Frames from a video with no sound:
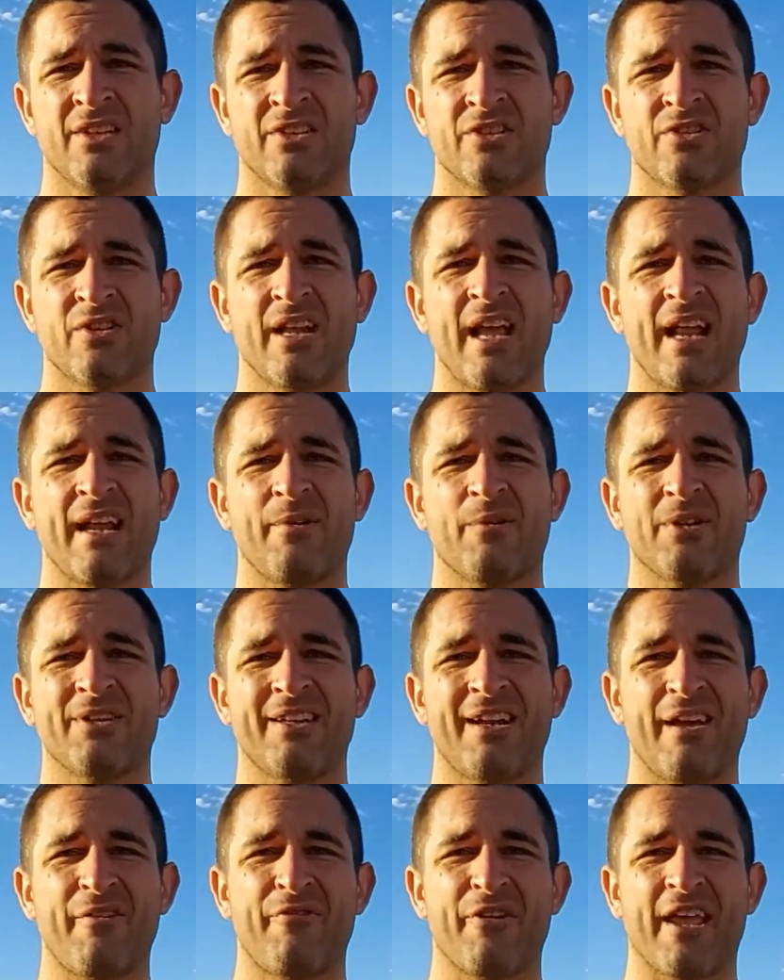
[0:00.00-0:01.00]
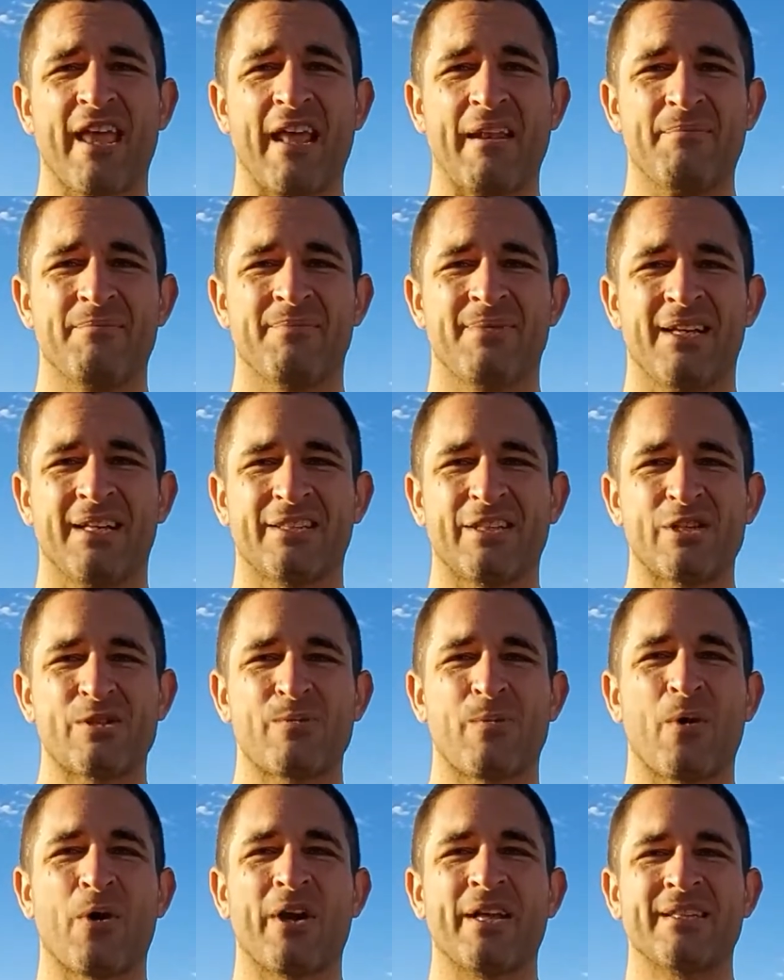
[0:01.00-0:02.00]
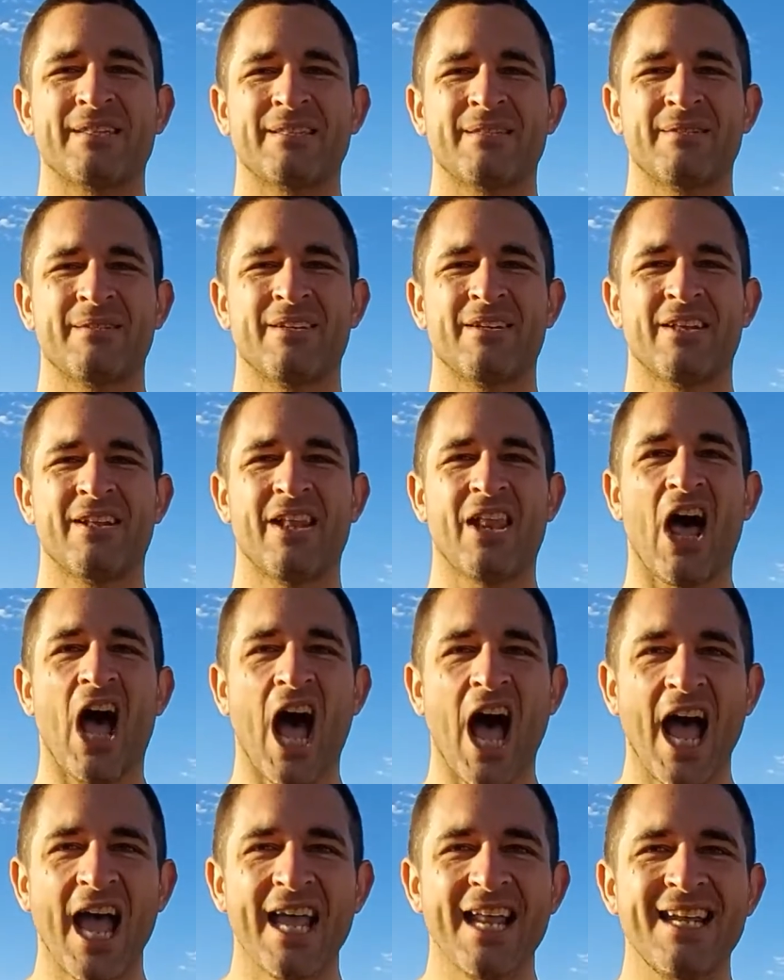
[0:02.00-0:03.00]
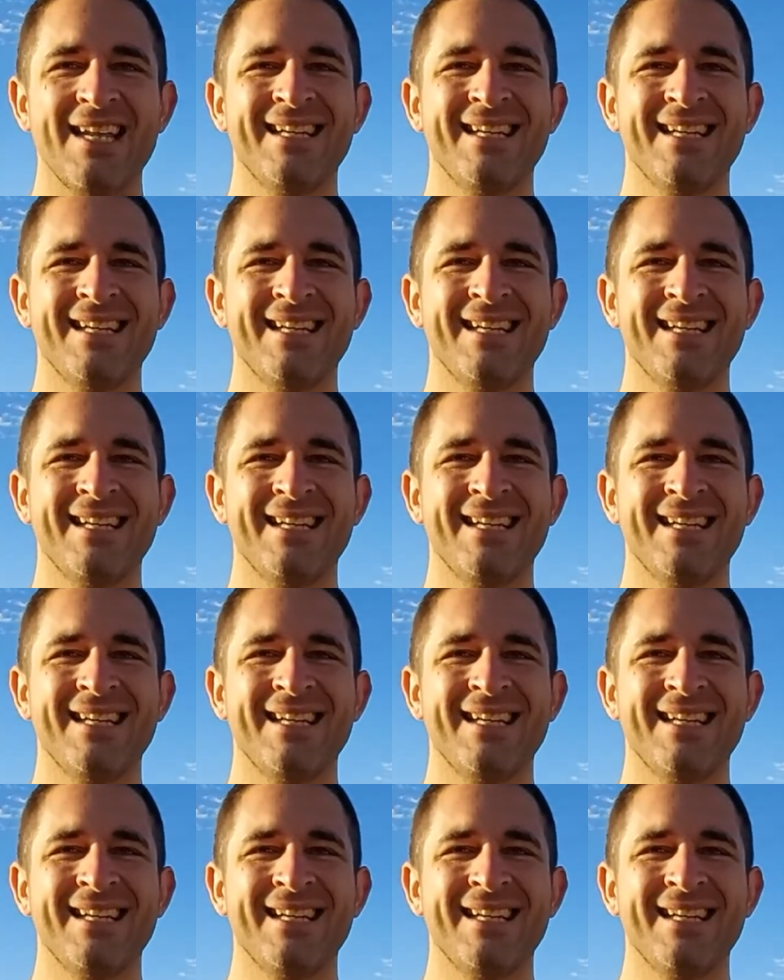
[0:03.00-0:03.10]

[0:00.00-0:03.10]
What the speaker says: Juliana, what did I forget at this point? Line.